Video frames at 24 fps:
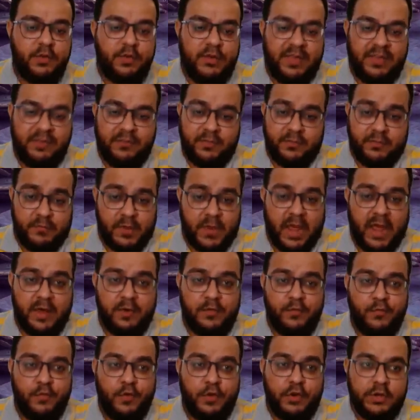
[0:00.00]
A1. I
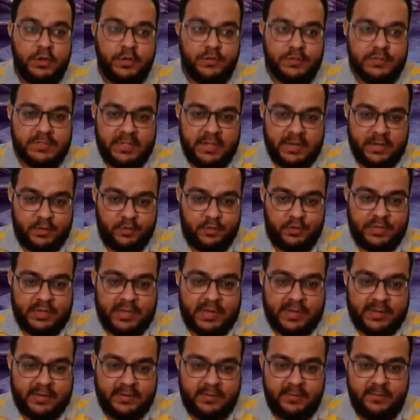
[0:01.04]
won't use the A2
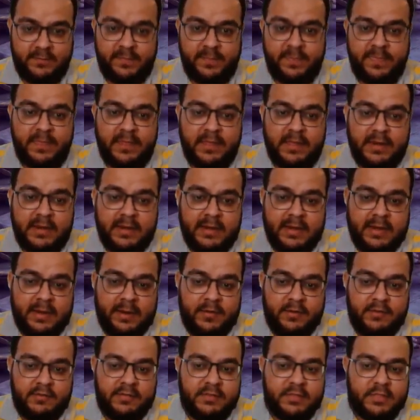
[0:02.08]
yet.
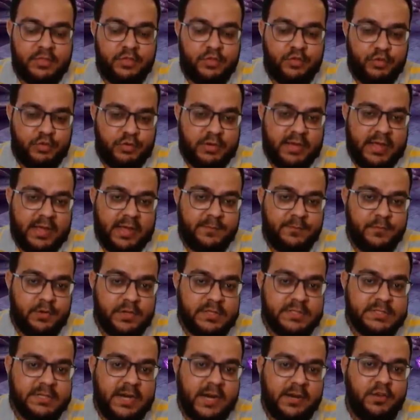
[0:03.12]
With Newt, I'm going to
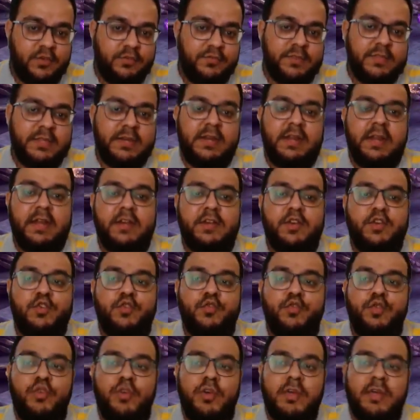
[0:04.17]
start off with an
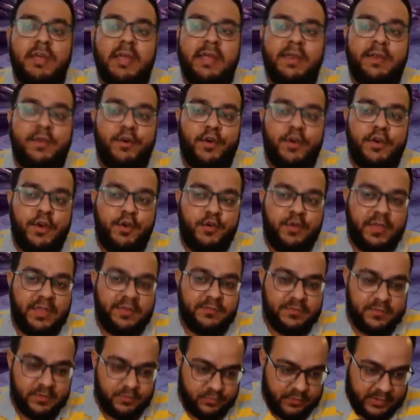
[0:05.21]
A2 in order to
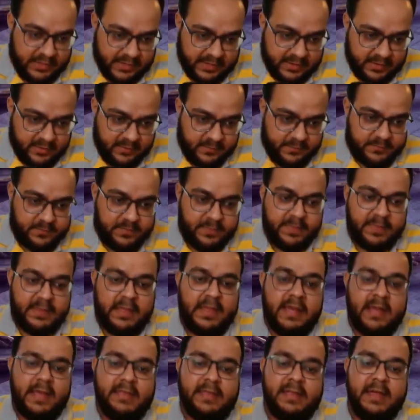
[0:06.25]
give the weaken.
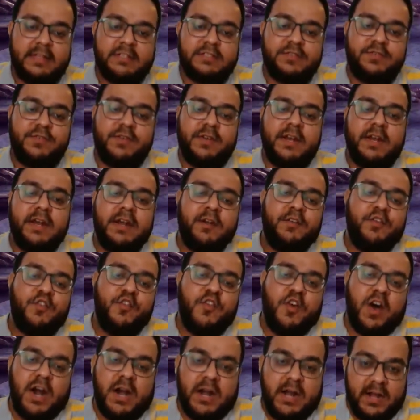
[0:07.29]
And that's where
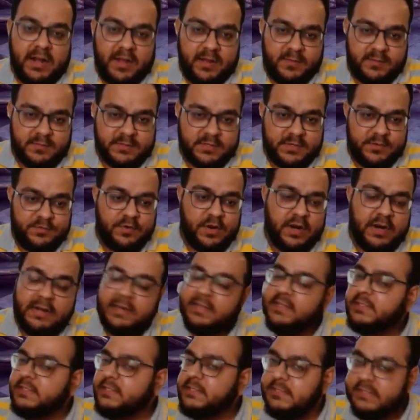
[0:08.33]
Varl comes in. Varl
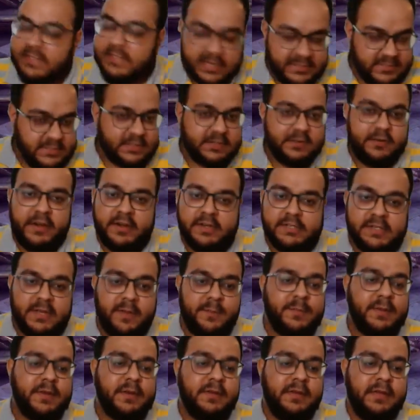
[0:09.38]
is such a great
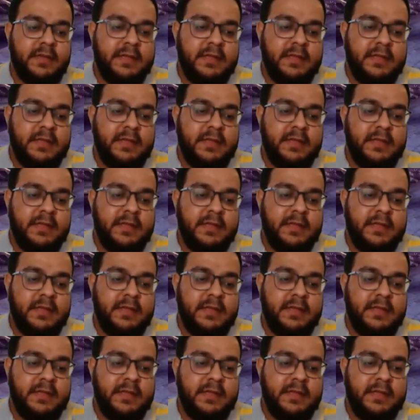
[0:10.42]
champion.